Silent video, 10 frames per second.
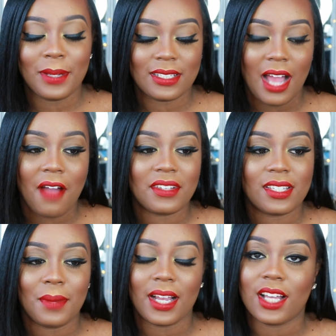because
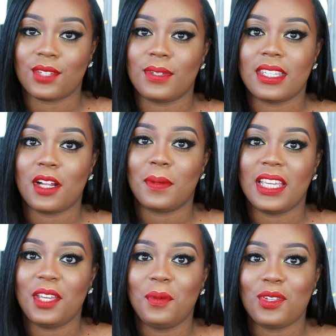obviously my cousin was there, but
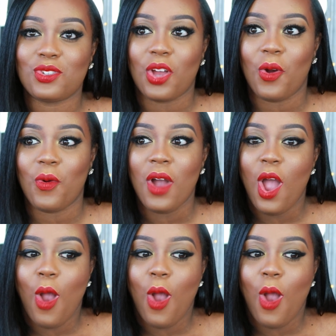he was so